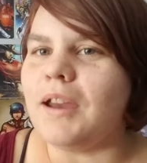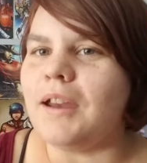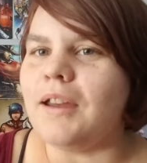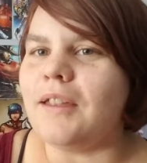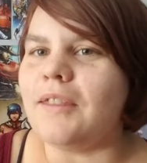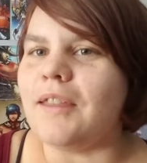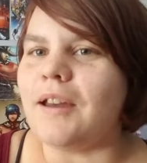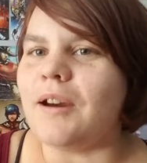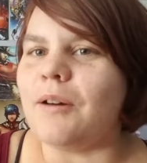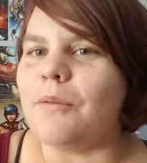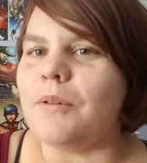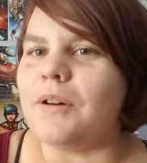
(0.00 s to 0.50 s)

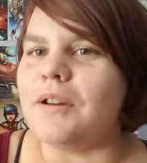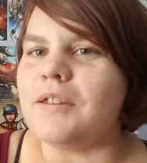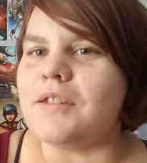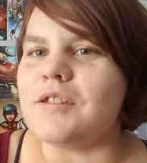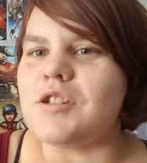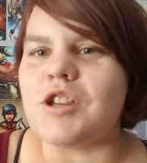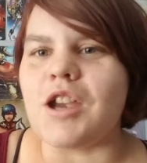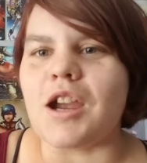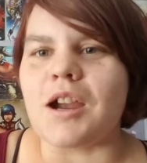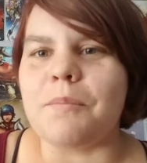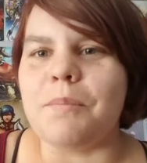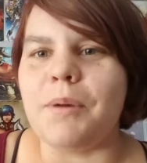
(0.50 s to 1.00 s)
and that was
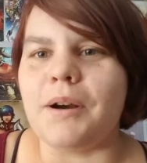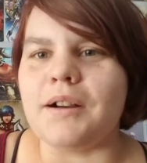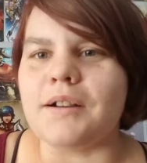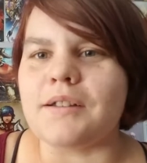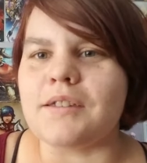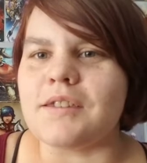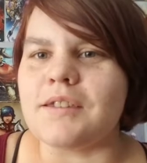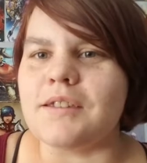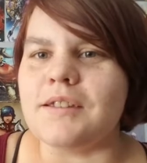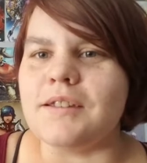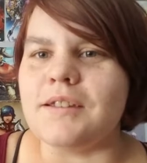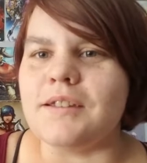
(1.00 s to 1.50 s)

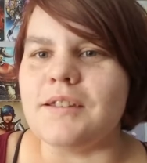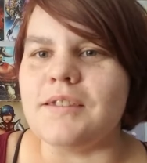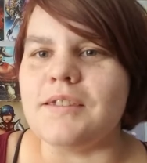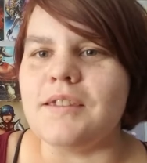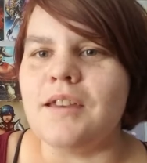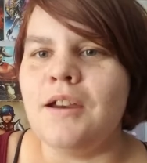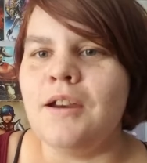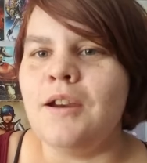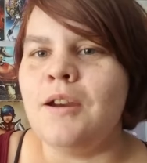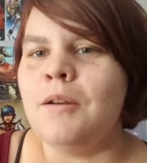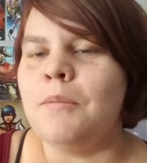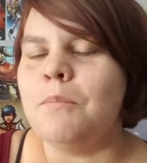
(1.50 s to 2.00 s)
Jackbox's
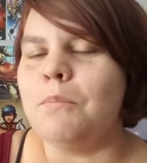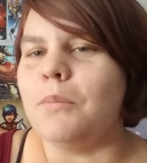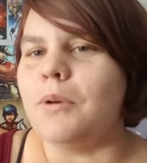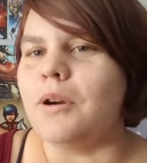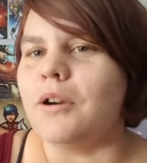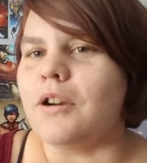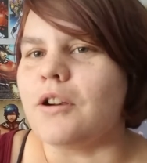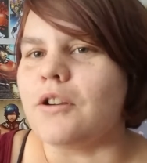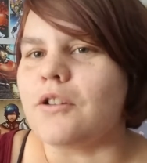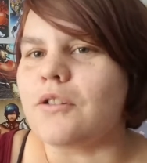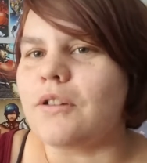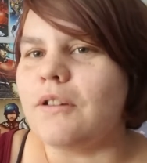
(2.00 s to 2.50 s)

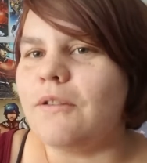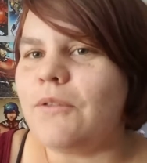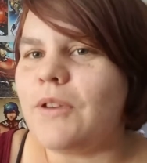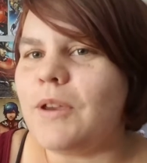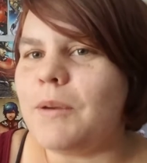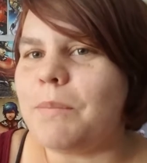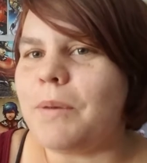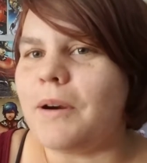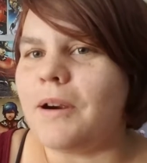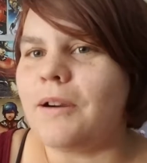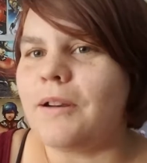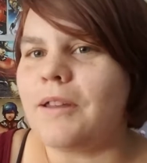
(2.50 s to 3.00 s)
Murder
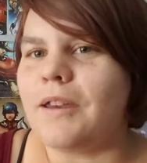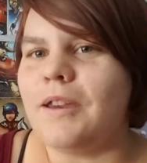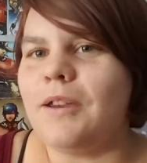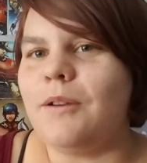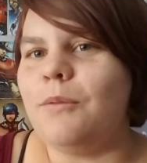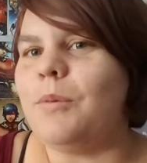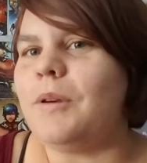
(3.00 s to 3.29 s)
Trivia Party.